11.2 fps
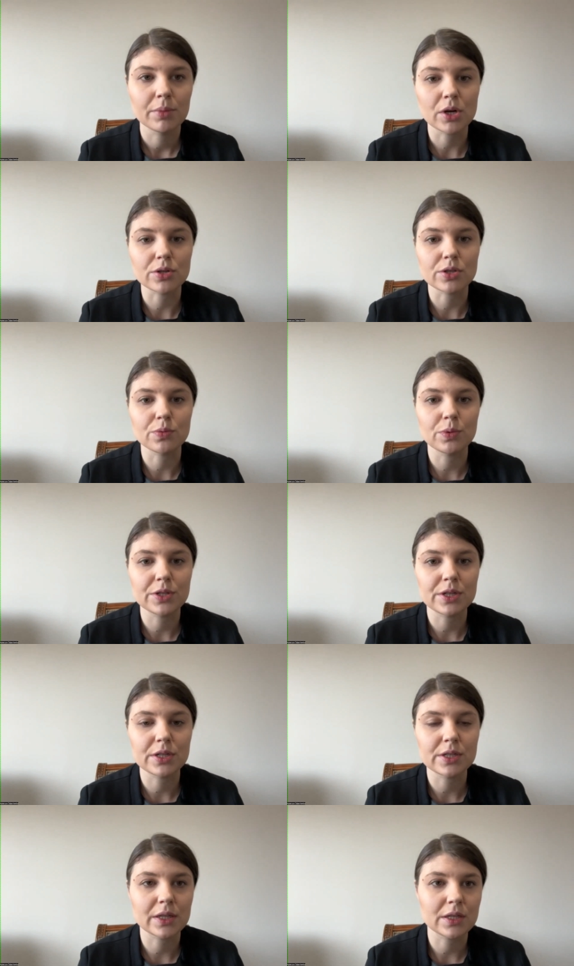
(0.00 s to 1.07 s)
because we
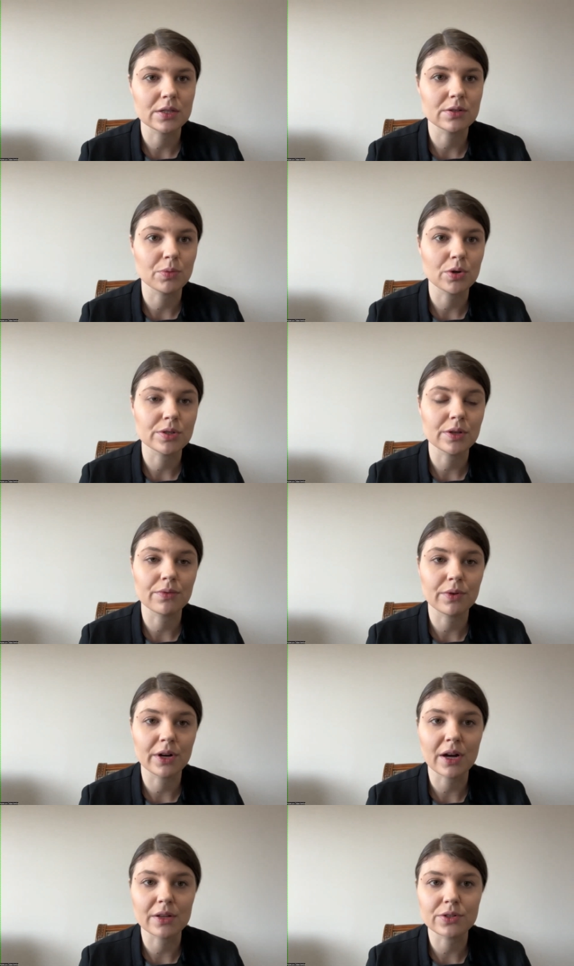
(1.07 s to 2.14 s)
see that it's more than
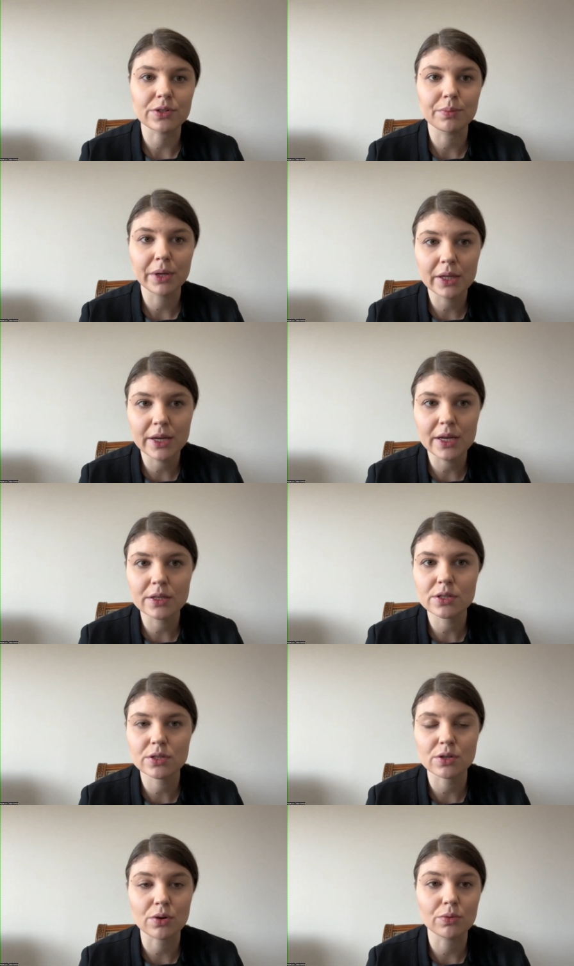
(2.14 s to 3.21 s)
300 billion,
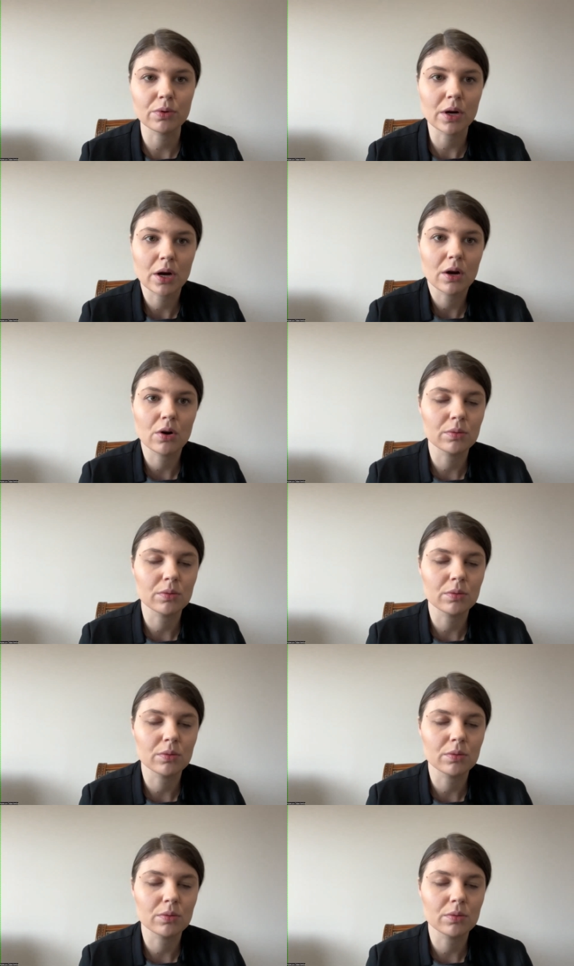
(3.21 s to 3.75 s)
so uh,